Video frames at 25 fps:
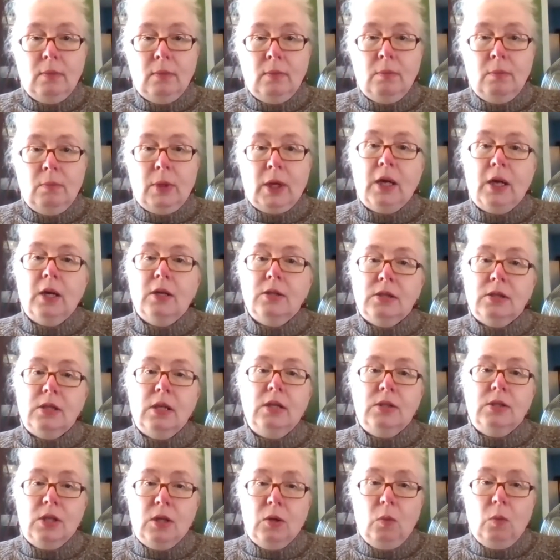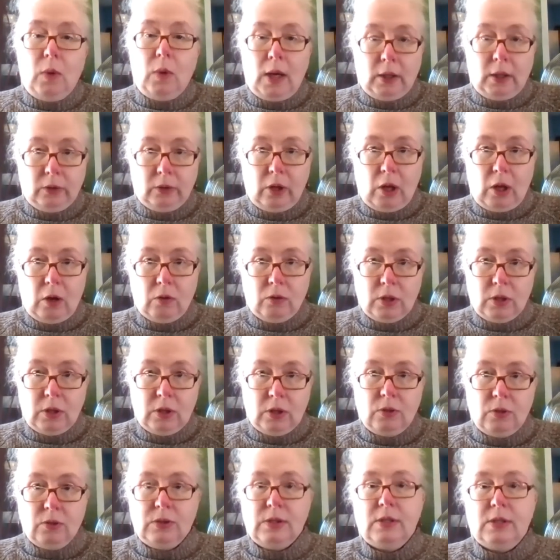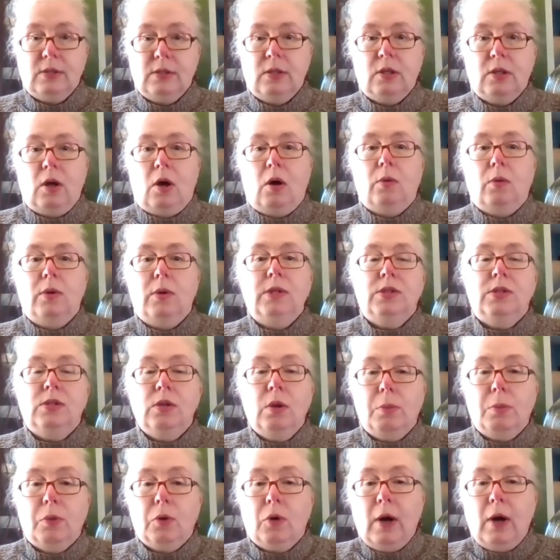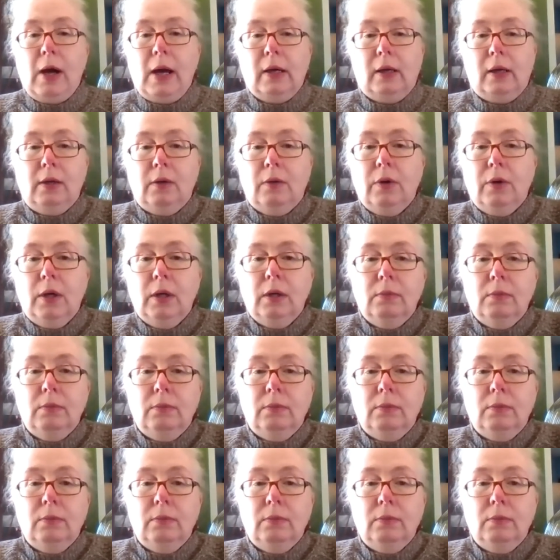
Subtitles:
Because as you well know, the news isn't always super accurate.